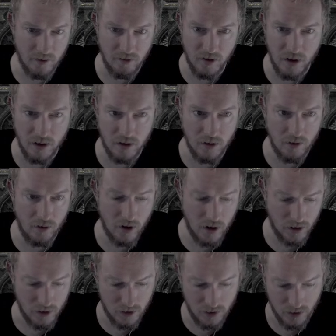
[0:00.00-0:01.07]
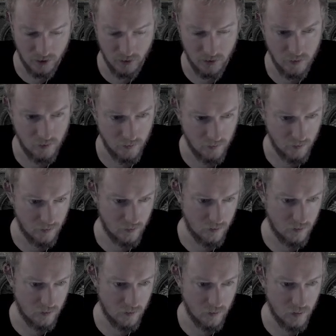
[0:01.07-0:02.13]
need the res,
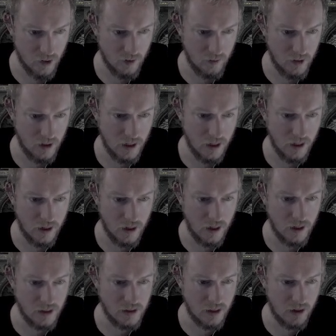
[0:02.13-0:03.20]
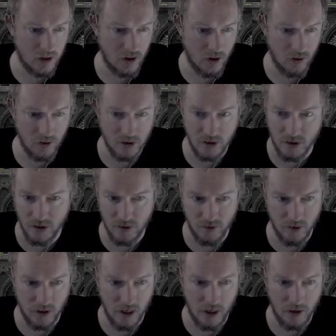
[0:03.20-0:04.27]
but I mean, I guess I could always just
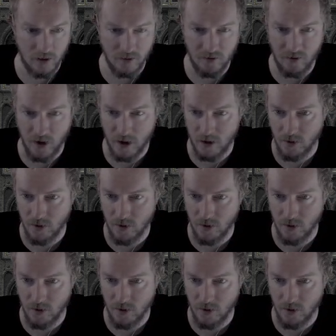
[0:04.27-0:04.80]
rely on fade,